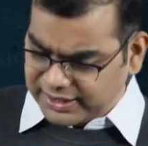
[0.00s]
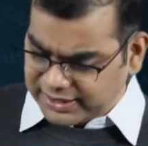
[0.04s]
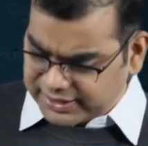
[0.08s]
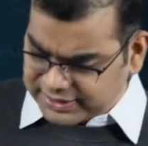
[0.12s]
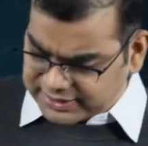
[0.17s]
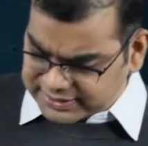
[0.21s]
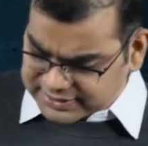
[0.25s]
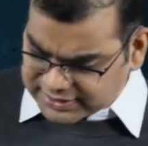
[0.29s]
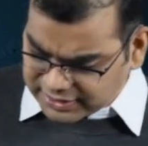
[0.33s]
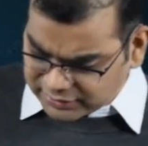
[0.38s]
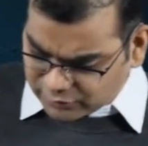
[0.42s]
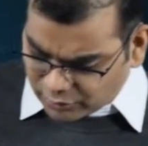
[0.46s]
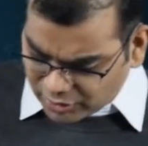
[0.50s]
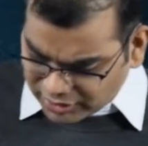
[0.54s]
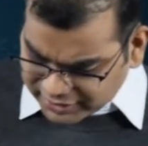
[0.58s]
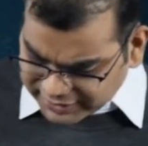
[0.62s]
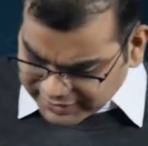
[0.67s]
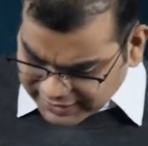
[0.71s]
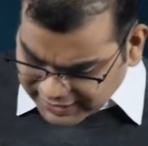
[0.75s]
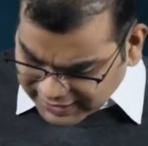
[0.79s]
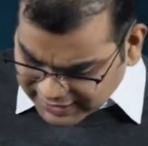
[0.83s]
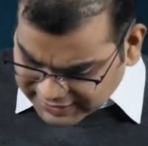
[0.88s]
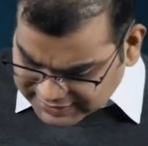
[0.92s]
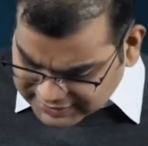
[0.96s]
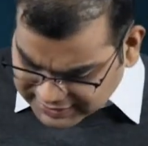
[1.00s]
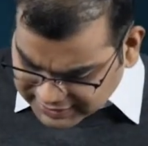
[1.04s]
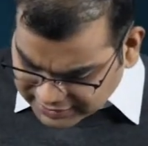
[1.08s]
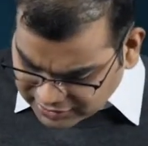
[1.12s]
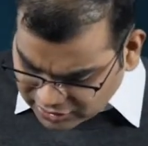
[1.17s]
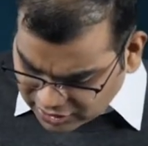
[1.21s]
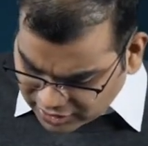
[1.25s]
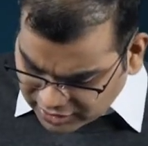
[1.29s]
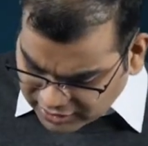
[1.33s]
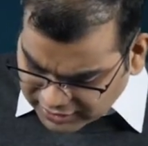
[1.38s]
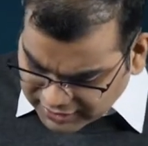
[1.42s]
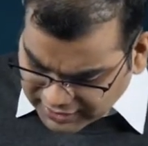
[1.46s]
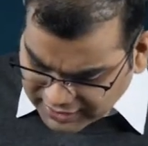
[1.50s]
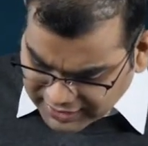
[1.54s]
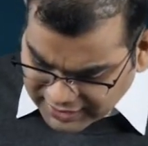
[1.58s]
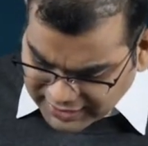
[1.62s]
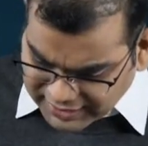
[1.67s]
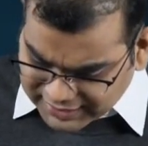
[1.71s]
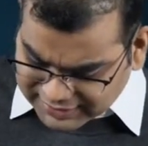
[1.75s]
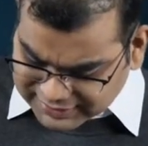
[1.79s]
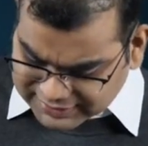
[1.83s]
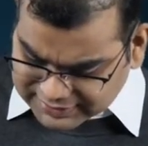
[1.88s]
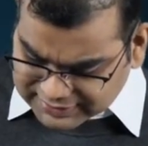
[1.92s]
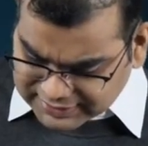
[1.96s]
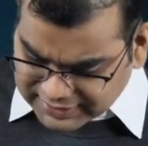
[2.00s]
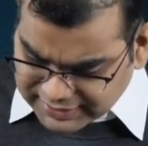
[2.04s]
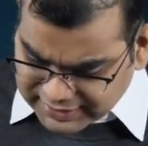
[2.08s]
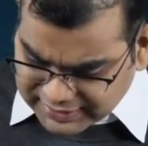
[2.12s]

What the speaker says: Is that what they are asking, or are